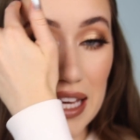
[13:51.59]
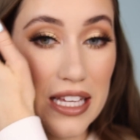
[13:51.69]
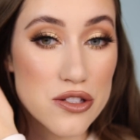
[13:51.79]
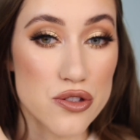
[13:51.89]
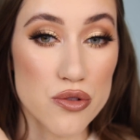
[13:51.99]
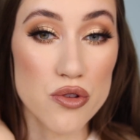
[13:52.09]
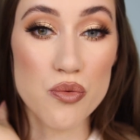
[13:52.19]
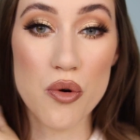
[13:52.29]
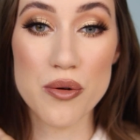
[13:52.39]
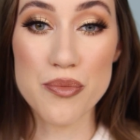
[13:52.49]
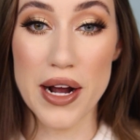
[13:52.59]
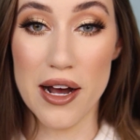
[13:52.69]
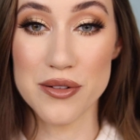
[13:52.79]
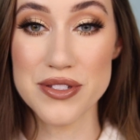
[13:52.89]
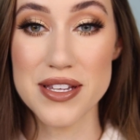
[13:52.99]
into the warm
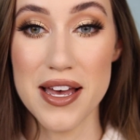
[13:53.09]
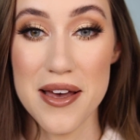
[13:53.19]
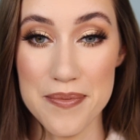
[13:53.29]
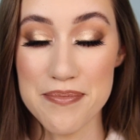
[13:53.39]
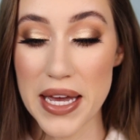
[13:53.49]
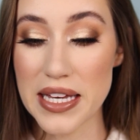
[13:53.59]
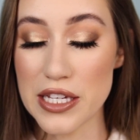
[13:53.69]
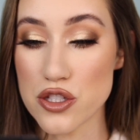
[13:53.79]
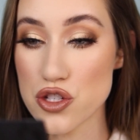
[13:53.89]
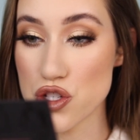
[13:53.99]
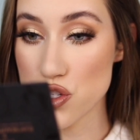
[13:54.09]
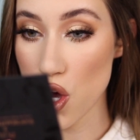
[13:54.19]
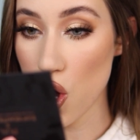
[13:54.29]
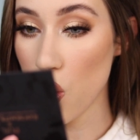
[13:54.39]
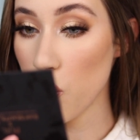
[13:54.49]
browns made it
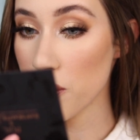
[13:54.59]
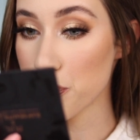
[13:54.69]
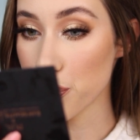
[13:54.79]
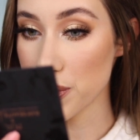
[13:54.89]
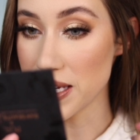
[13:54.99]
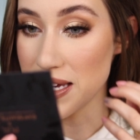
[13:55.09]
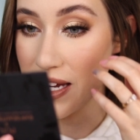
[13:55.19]
so pretty,